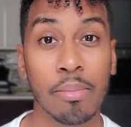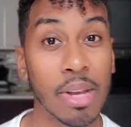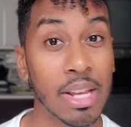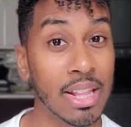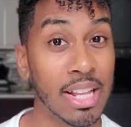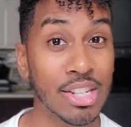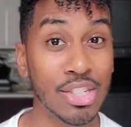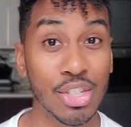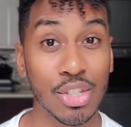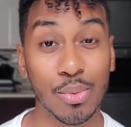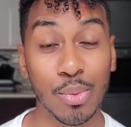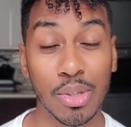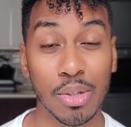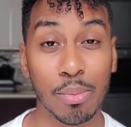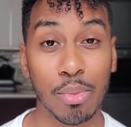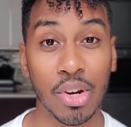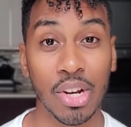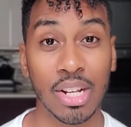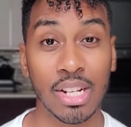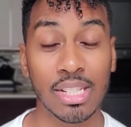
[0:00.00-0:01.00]
And that's just what the
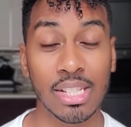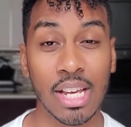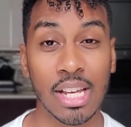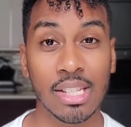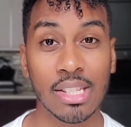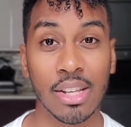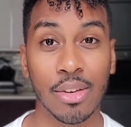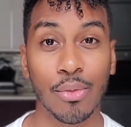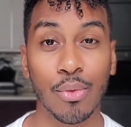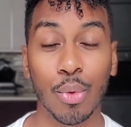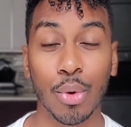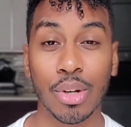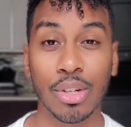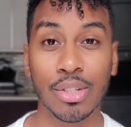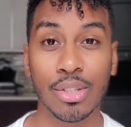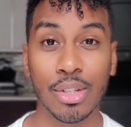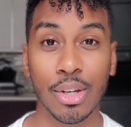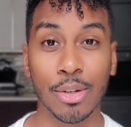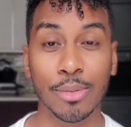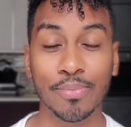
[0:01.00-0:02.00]
market is asking for.
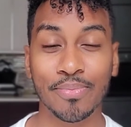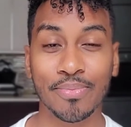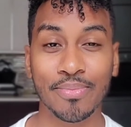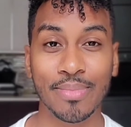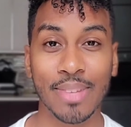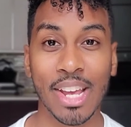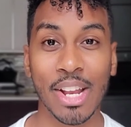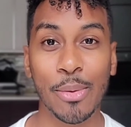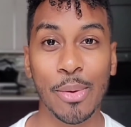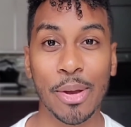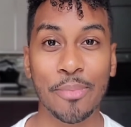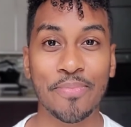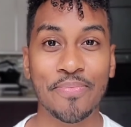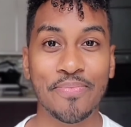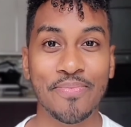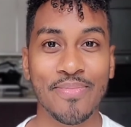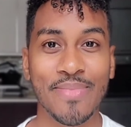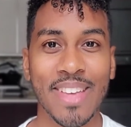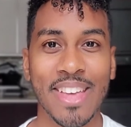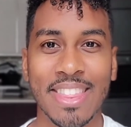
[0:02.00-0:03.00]
So anyway,
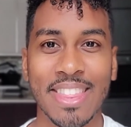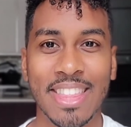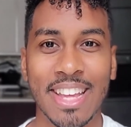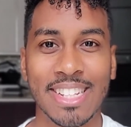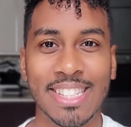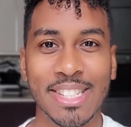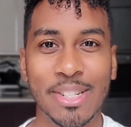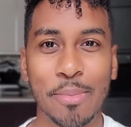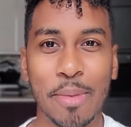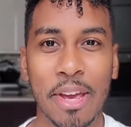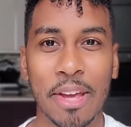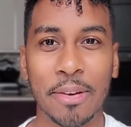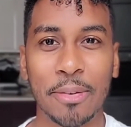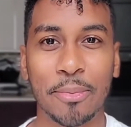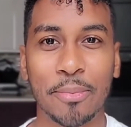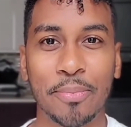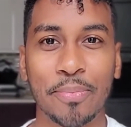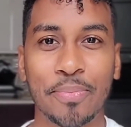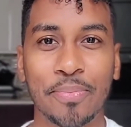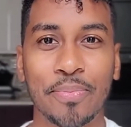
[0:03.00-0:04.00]
that's
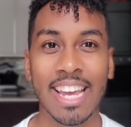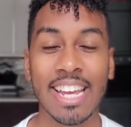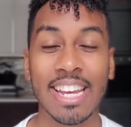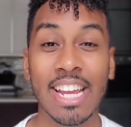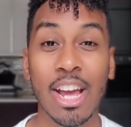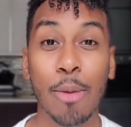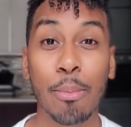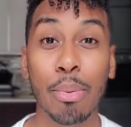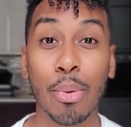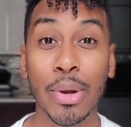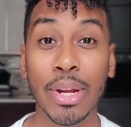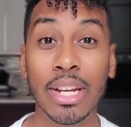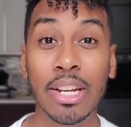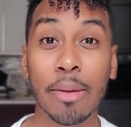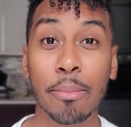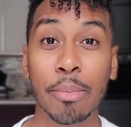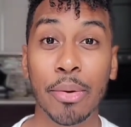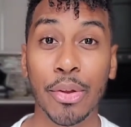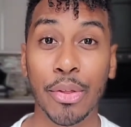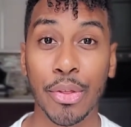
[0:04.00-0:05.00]
demand. And now point
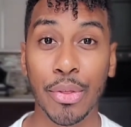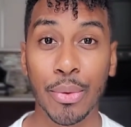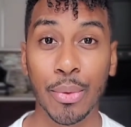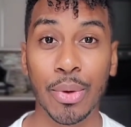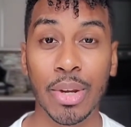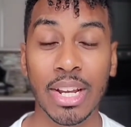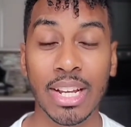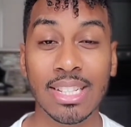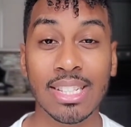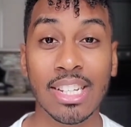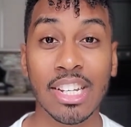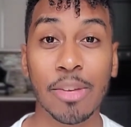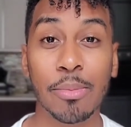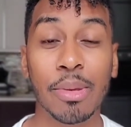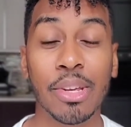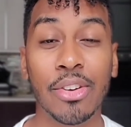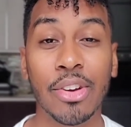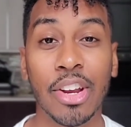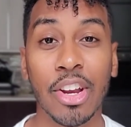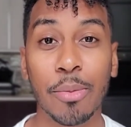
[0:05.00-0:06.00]
number 3, it's going to
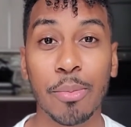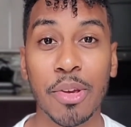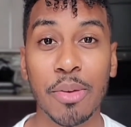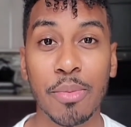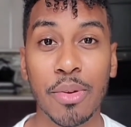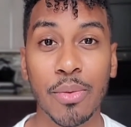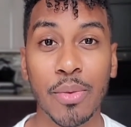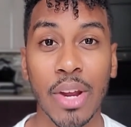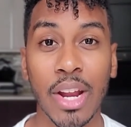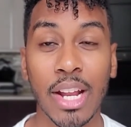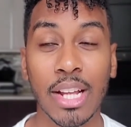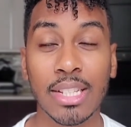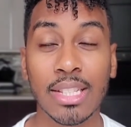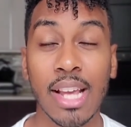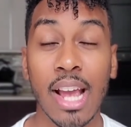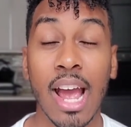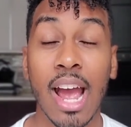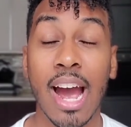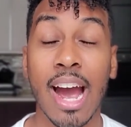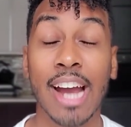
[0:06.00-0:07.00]
be your Airbnb ratings.
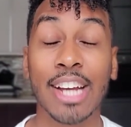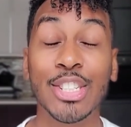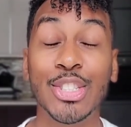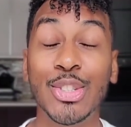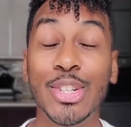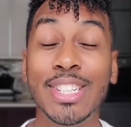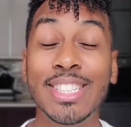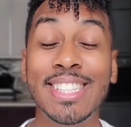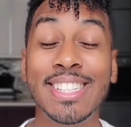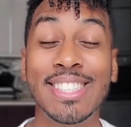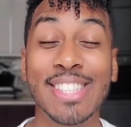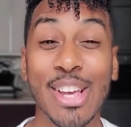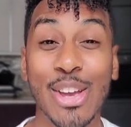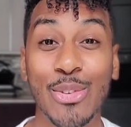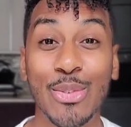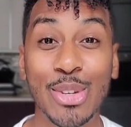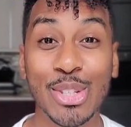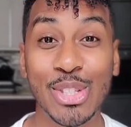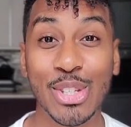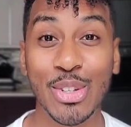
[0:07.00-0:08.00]
I stress this
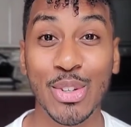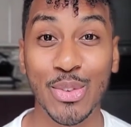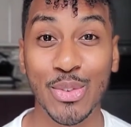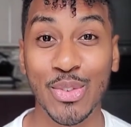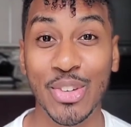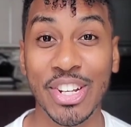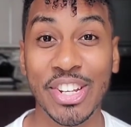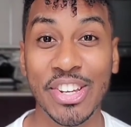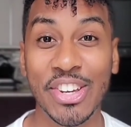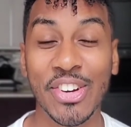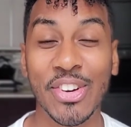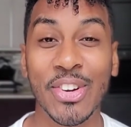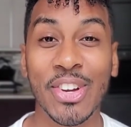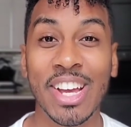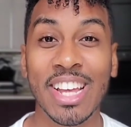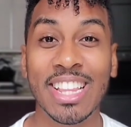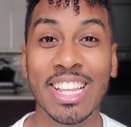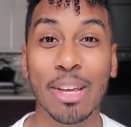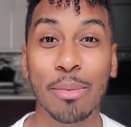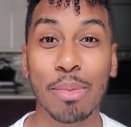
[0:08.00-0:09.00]
every single video.
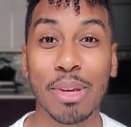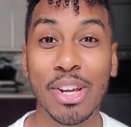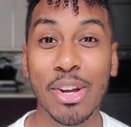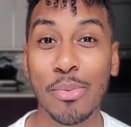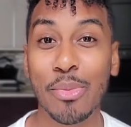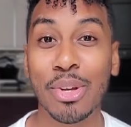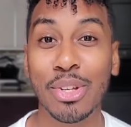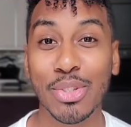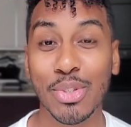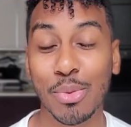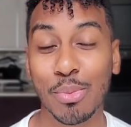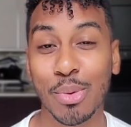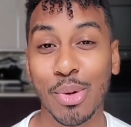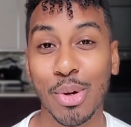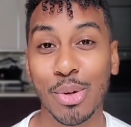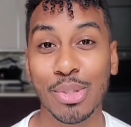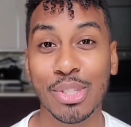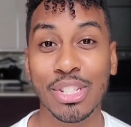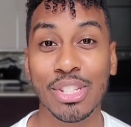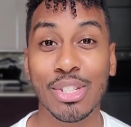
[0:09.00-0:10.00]
Like, becoming a
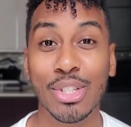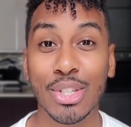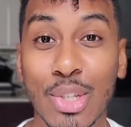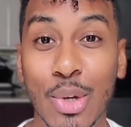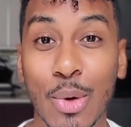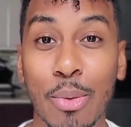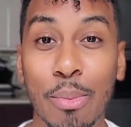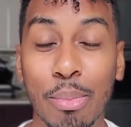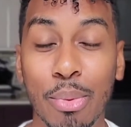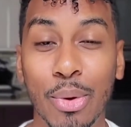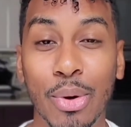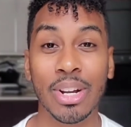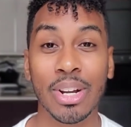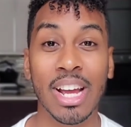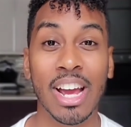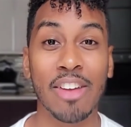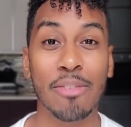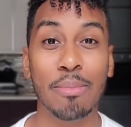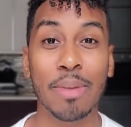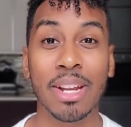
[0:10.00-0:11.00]
superhost is so
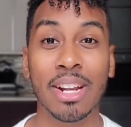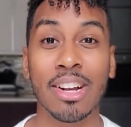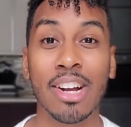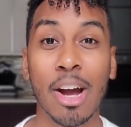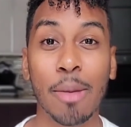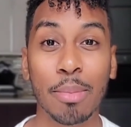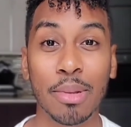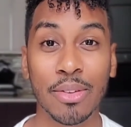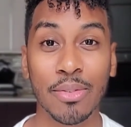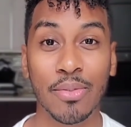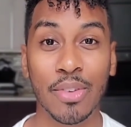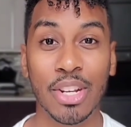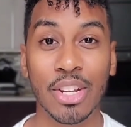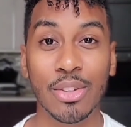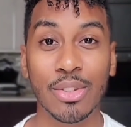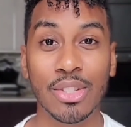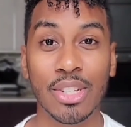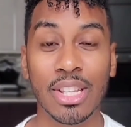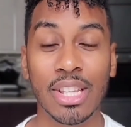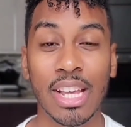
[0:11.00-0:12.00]
important. I've made a couple of
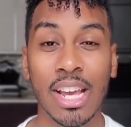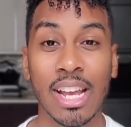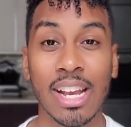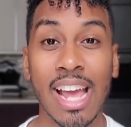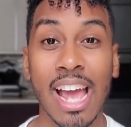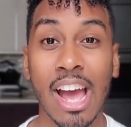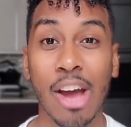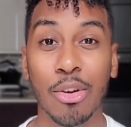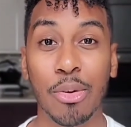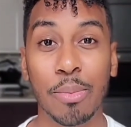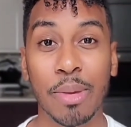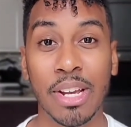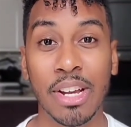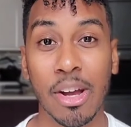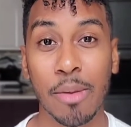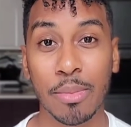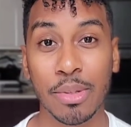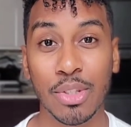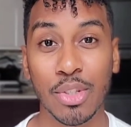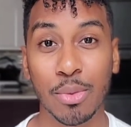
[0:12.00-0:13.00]
videos on that, how to
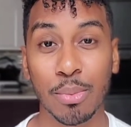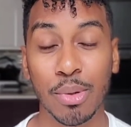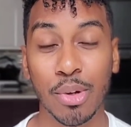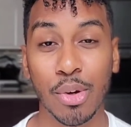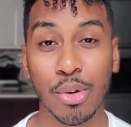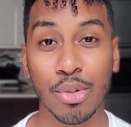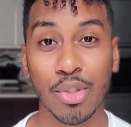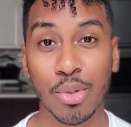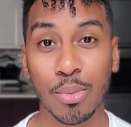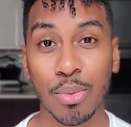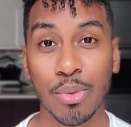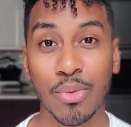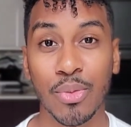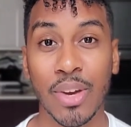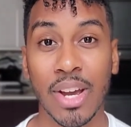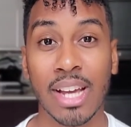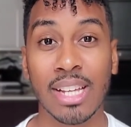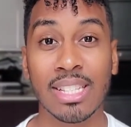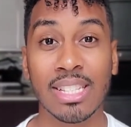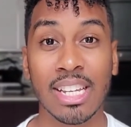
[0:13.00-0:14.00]
become a superhost super
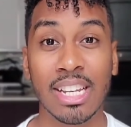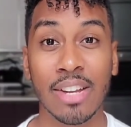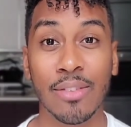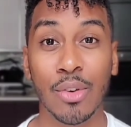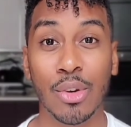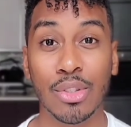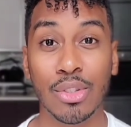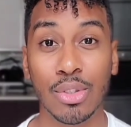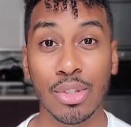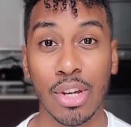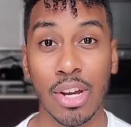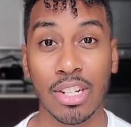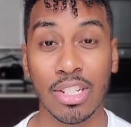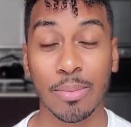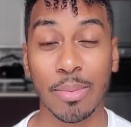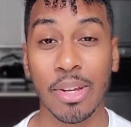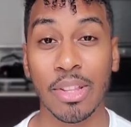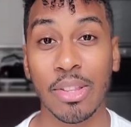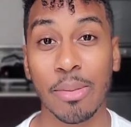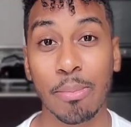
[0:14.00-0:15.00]
fast. And I've also talked
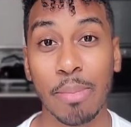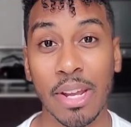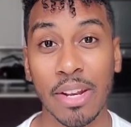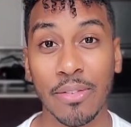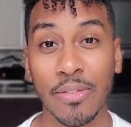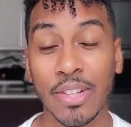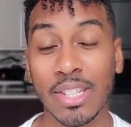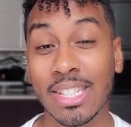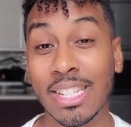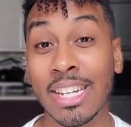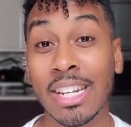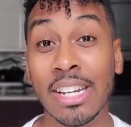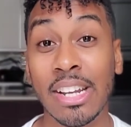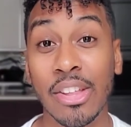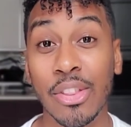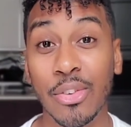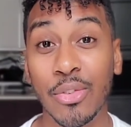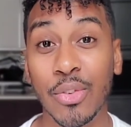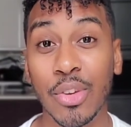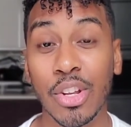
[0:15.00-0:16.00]
about the benefits in
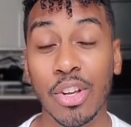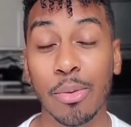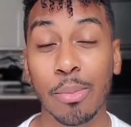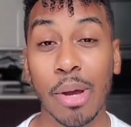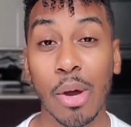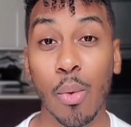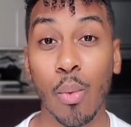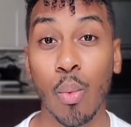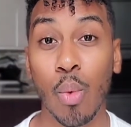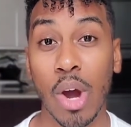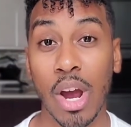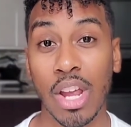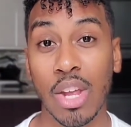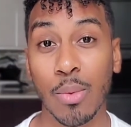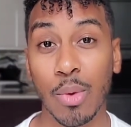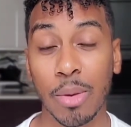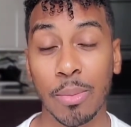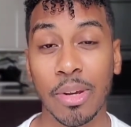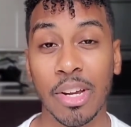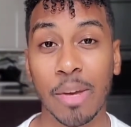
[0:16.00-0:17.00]
another video about why
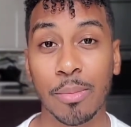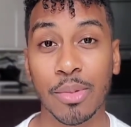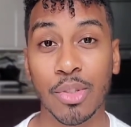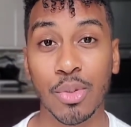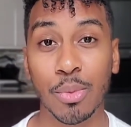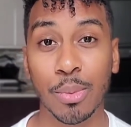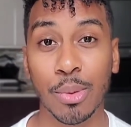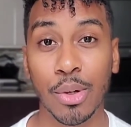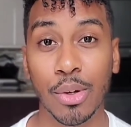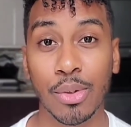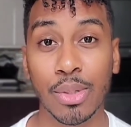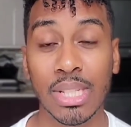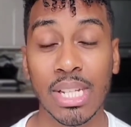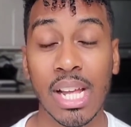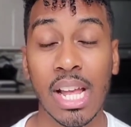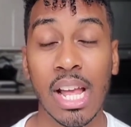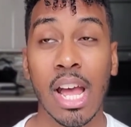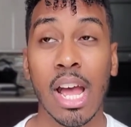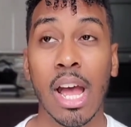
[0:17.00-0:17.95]
you want to become a superhost.